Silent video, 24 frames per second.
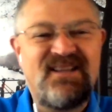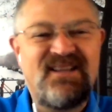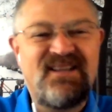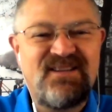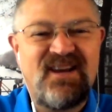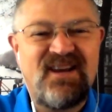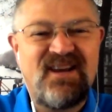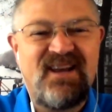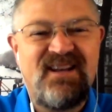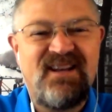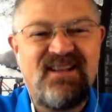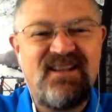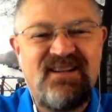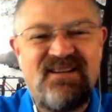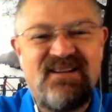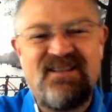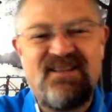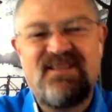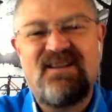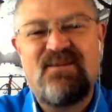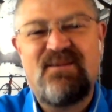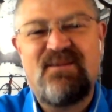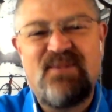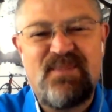excited
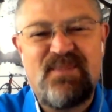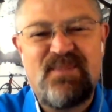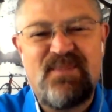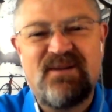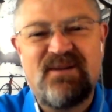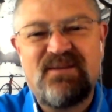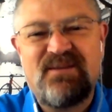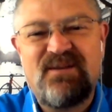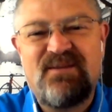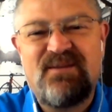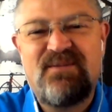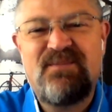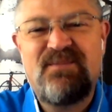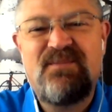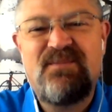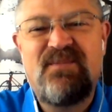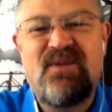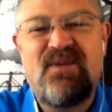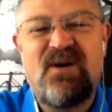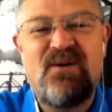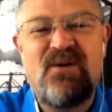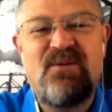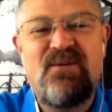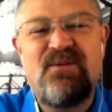and they whip out their
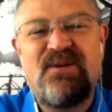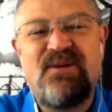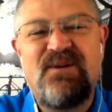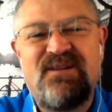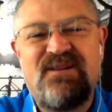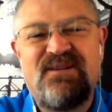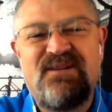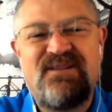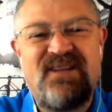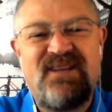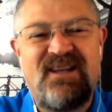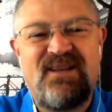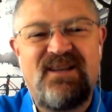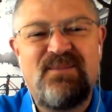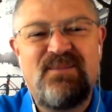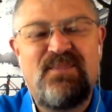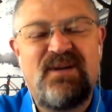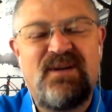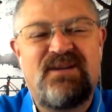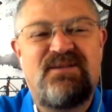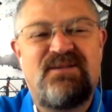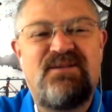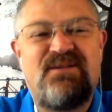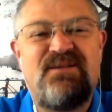phone and they're taking
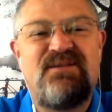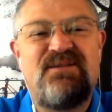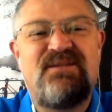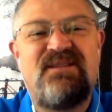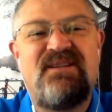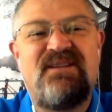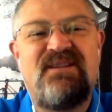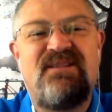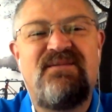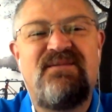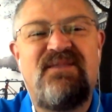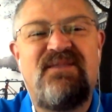pictures and